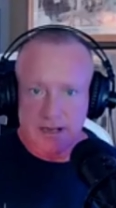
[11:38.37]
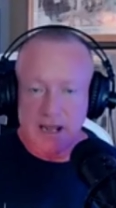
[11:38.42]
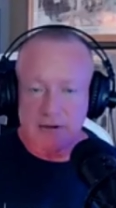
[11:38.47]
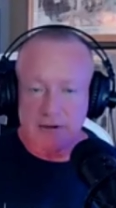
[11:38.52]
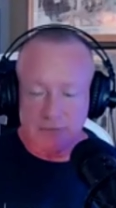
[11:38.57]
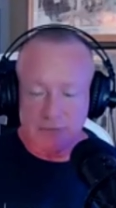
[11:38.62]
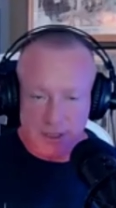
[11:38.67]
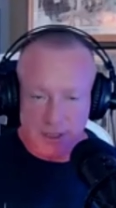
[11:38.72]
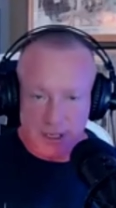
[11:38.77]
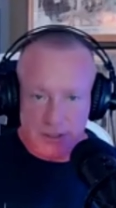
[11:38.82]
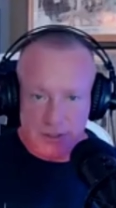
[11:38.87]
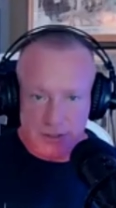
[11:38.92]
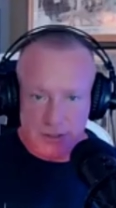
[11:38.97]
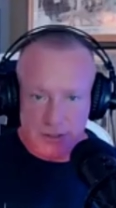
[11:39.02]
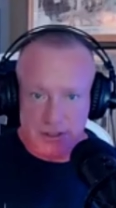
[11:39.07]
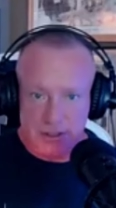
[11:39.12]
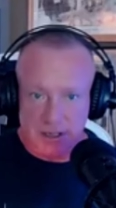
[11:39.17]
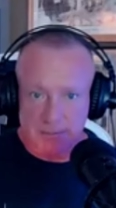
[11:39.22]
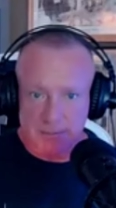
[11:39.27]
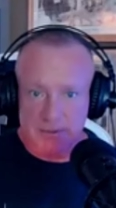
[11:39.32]
and
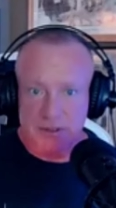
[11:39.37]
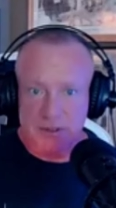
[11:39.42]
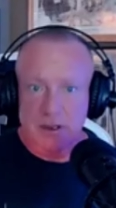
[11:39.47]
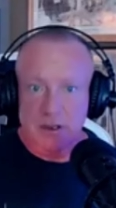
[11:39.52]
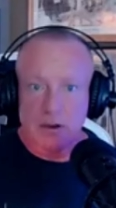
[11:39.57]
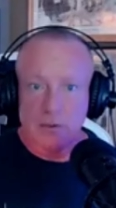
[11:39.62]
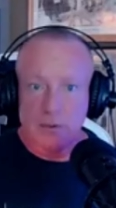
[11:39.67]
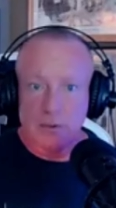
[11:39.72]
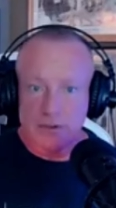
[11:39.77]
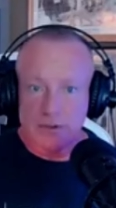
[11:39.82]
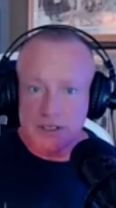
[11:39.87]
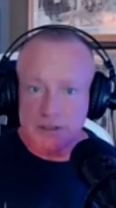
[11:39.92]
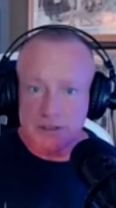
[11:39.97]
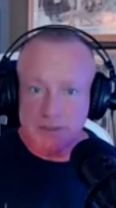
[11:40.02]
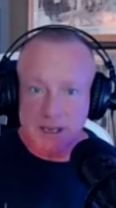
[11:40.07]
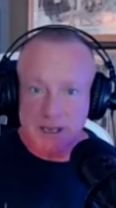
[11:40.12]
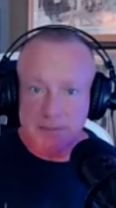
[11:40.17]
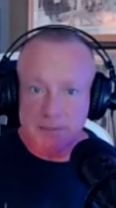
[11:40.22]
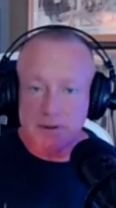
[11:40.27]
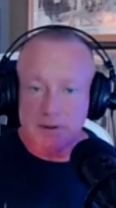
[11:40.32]
relationships with these
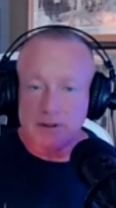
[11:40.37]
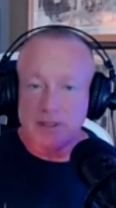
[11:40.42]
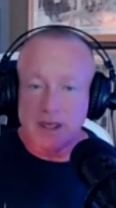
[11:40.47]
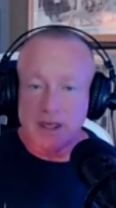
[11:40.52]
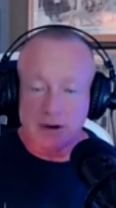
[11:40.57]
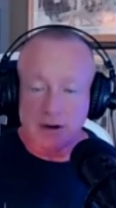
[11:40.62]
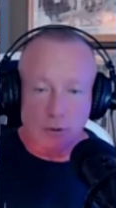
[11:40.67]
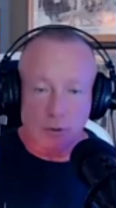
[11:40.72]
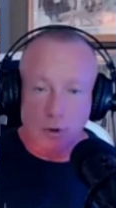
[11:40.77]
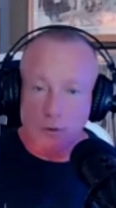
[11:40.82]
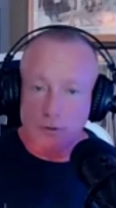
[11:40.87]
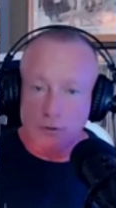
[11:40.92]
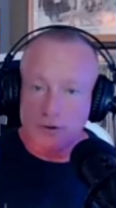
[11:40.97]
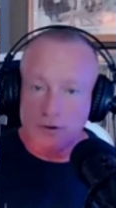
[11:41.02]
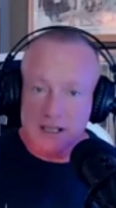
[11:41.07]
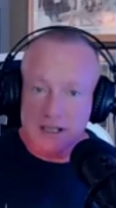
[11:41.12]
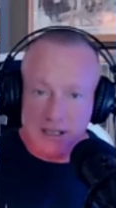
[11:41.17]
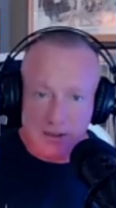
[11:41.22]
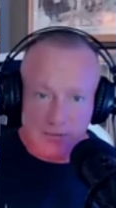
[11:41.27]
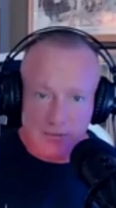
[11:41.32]
people that are
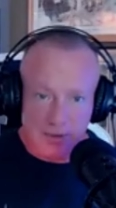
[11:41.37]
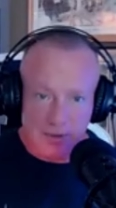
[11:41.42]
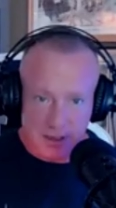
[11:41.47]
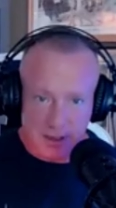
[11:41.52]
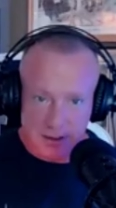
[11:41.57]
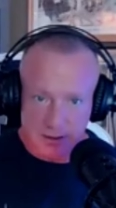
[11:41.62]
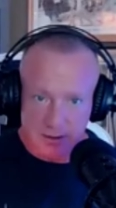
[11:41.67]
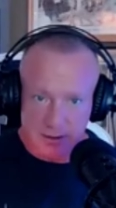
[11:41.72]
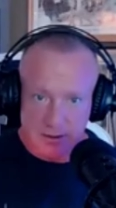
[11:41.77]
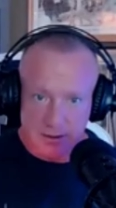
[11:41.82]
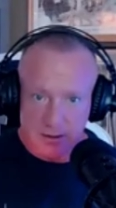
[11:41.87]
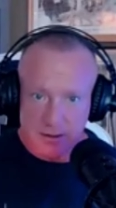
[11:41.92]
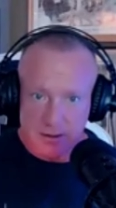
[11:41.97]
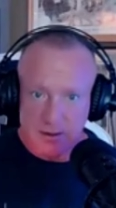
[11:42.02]
already living here.